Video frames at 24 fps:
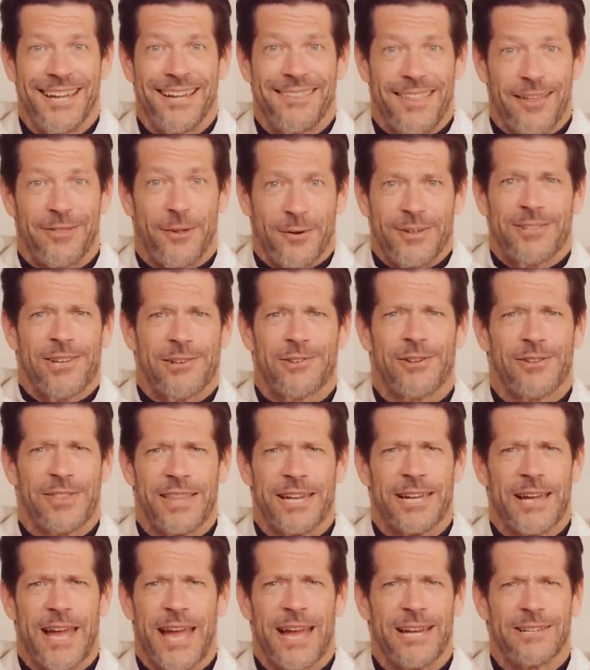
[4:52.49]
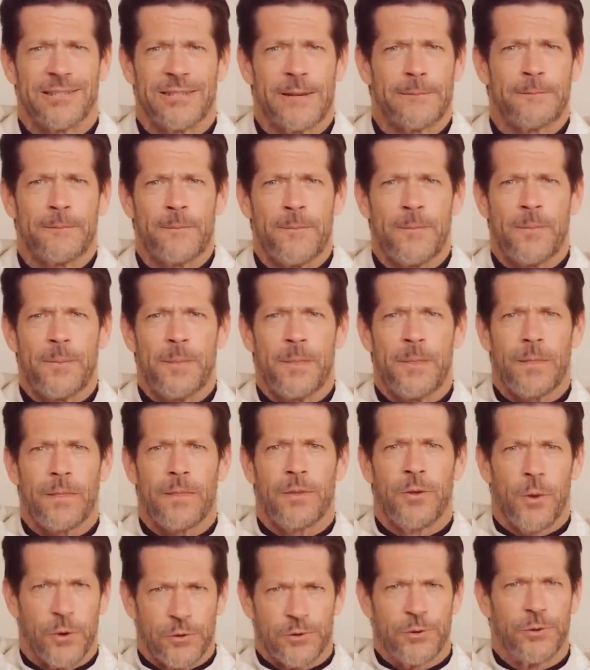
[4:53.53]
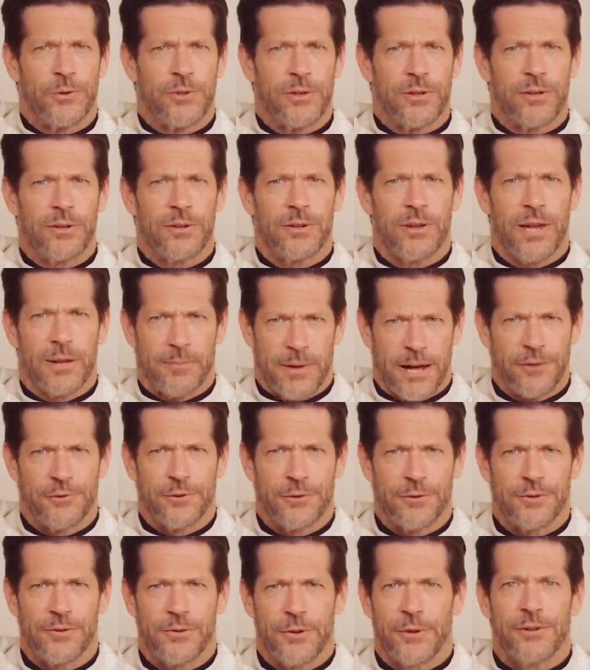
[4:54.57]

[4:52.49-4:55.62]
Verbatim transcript: That there is such a thing as your truth and my truth.